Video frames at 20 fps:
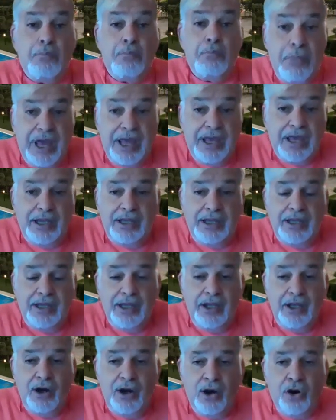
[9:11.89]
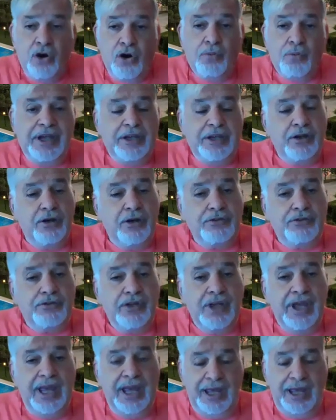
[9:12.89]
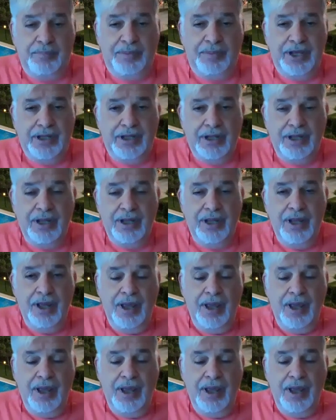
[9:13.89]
may or may not happen.